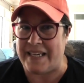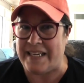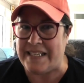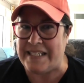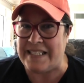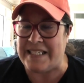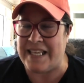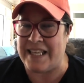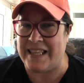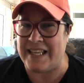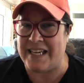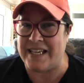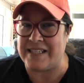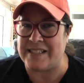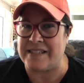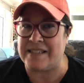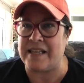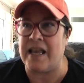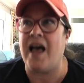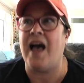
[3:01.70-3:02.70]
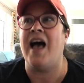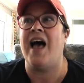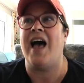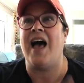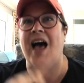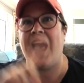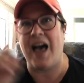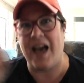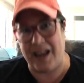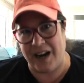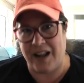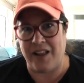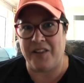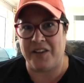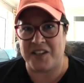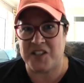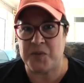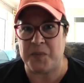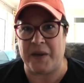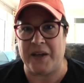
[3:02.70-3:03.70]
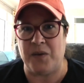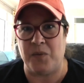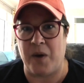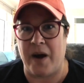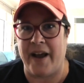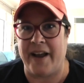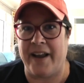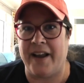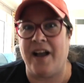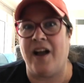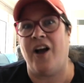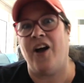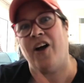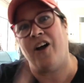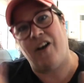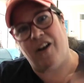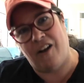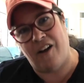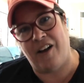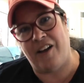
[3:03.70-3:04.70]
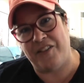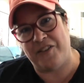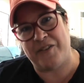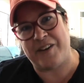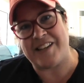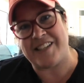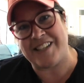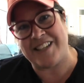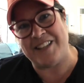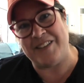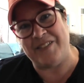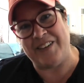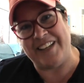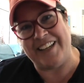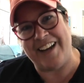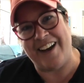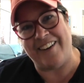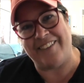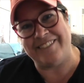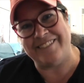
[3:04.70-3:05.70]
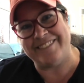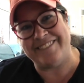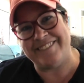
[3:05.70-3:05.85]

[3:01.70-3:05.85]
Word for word: into this and I'll explain why on the rest of the video.